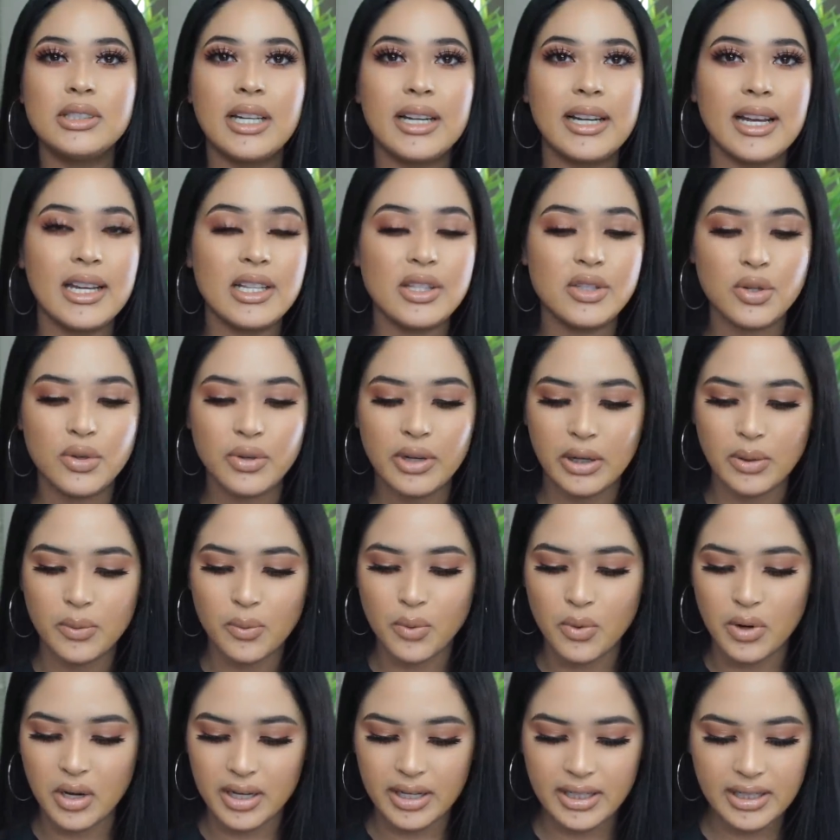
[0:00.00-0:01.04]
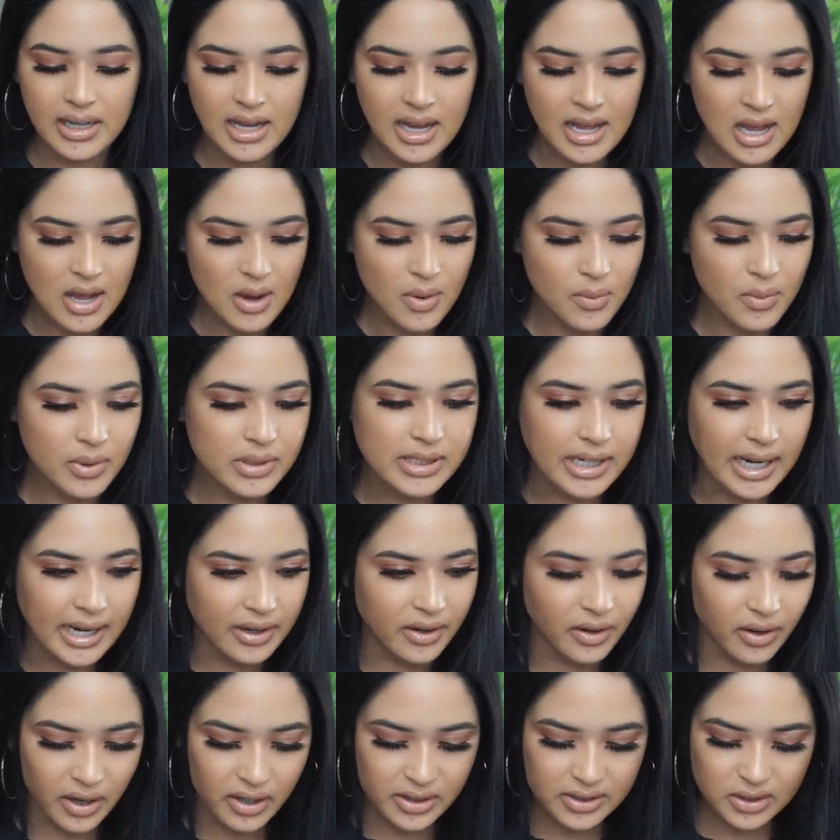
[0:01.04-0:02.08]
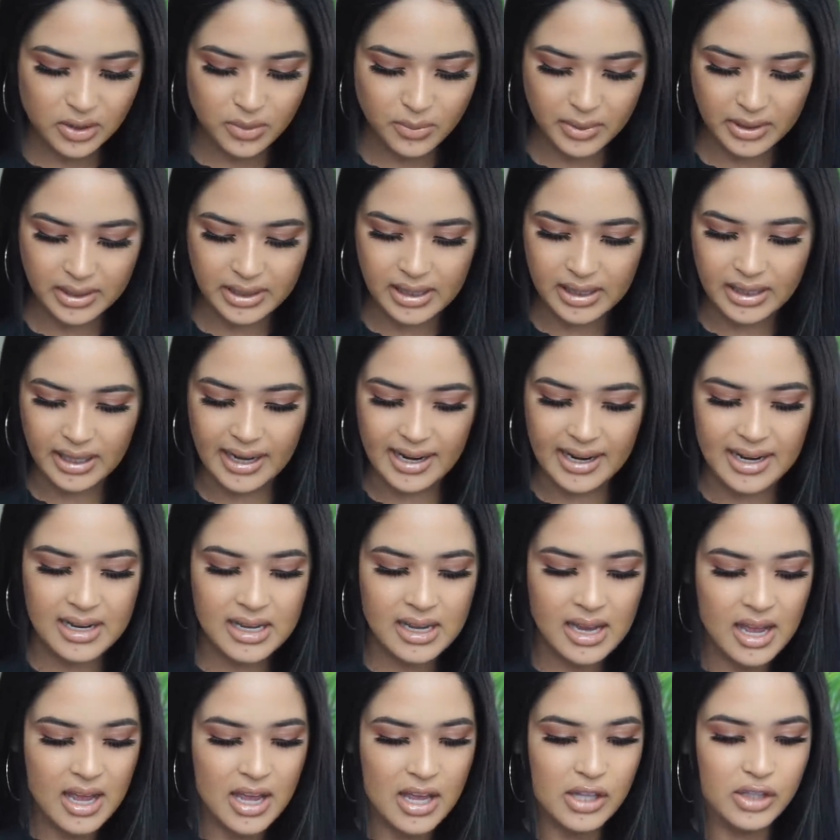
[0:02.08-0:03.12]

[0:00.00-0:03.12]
like a two-in-one which I also really like.